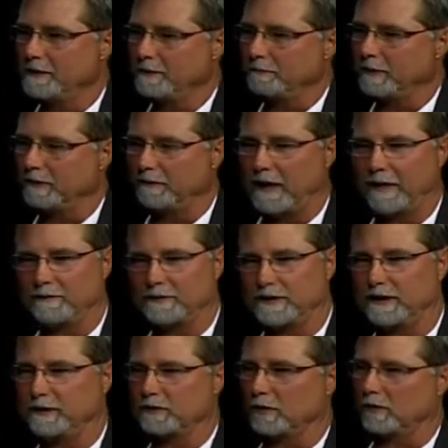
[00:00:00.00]
but I've
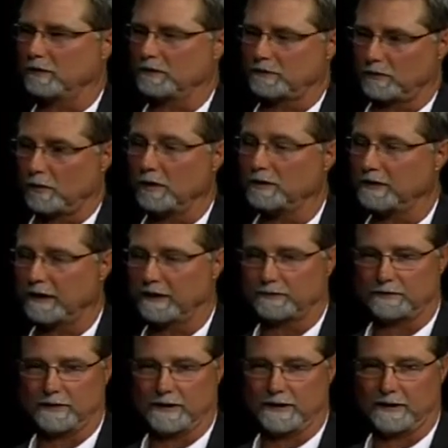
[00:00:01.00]
seen soil
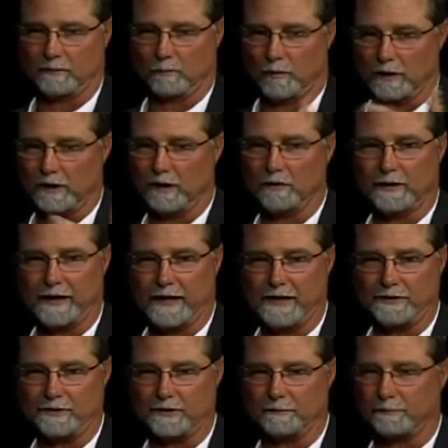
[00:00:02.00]
tests done in one
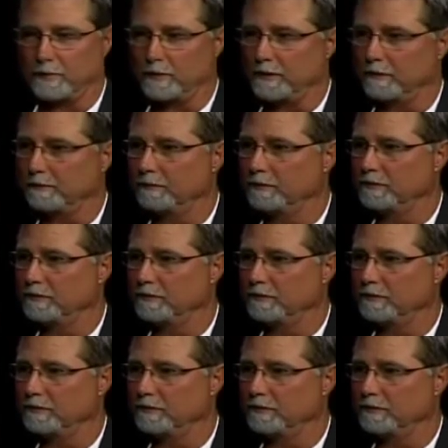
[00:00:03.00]
location per